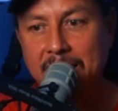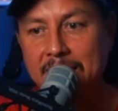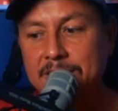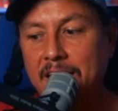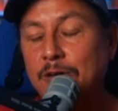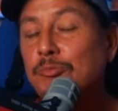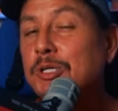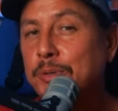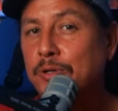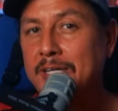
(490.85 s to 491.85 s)
is a
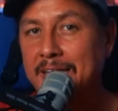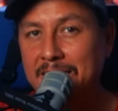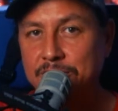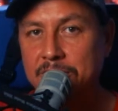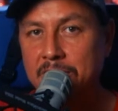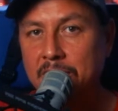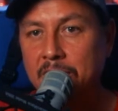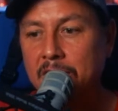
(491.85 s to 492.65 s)
repudiation